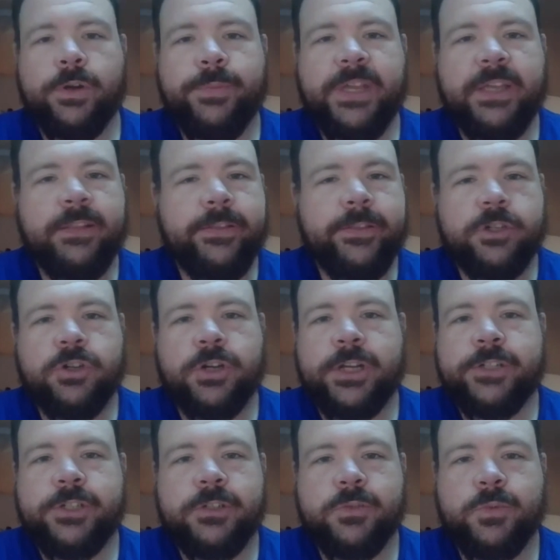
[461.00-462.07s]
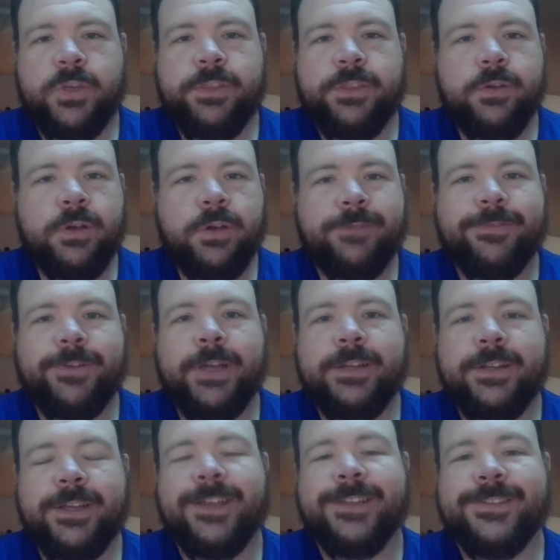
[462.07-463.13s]
being in the trenches with you on
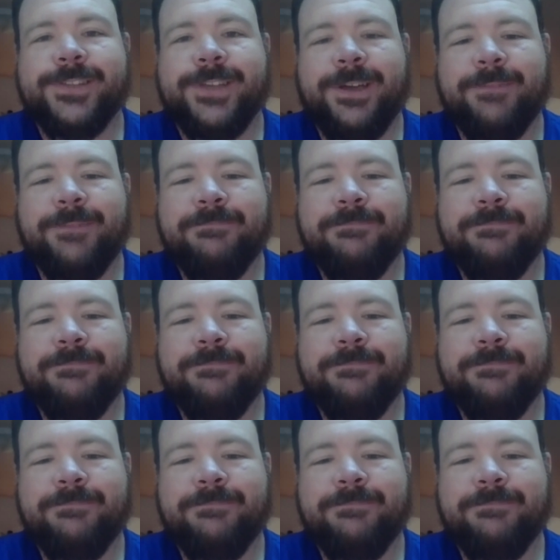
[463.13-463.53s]
fighting against that.